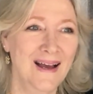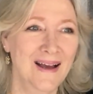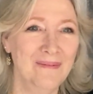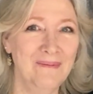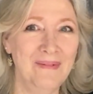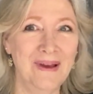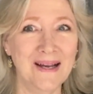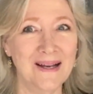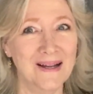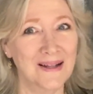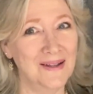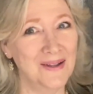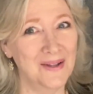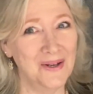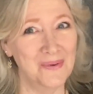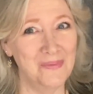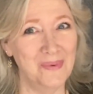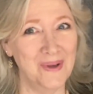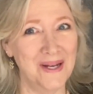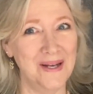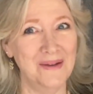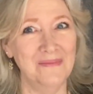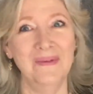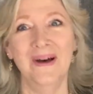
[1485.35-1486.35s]
Make a little
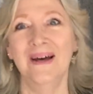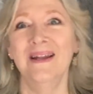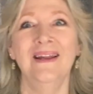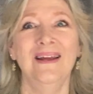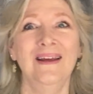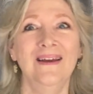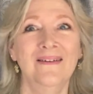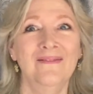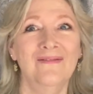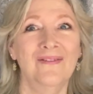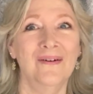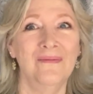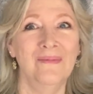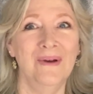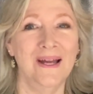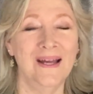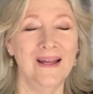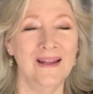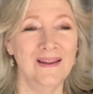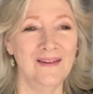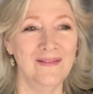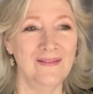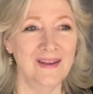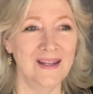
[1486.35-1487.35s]
bit of money for
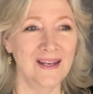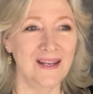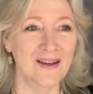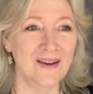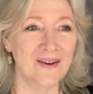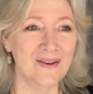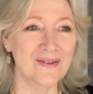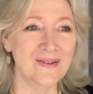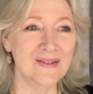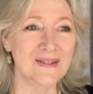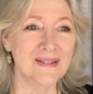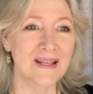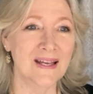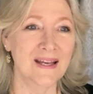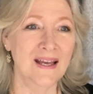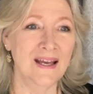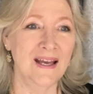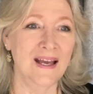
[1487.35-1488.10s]
making the videos.